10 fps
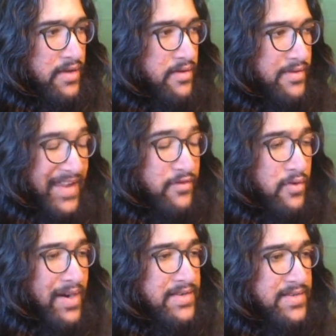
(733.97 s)
that
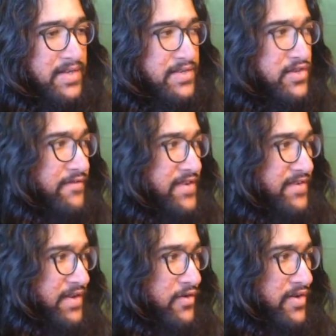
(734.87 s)
requires a soft
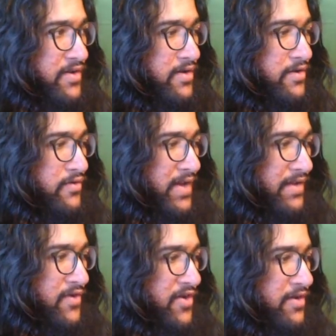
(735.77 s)
CC in order to
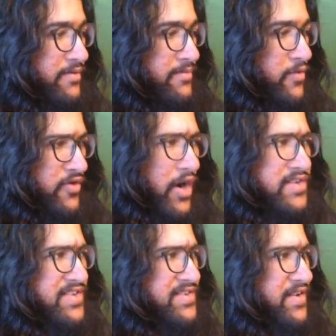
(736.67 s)
counter it. Or
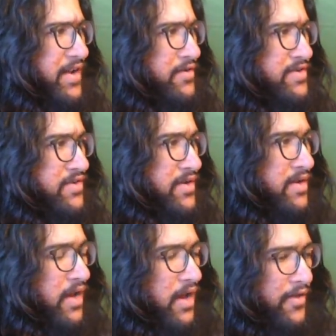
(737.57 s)
hard CC to counter it,
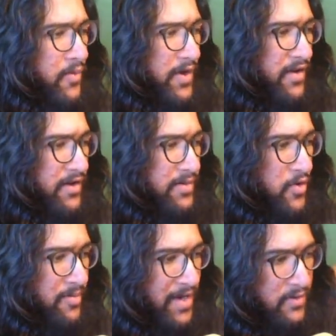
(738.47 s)
sorry. Other way around, I'm
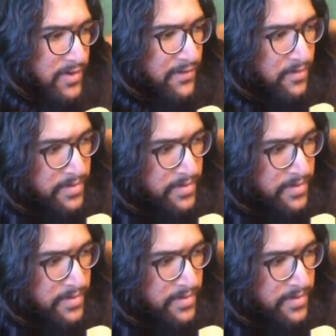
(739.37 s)
going backwards.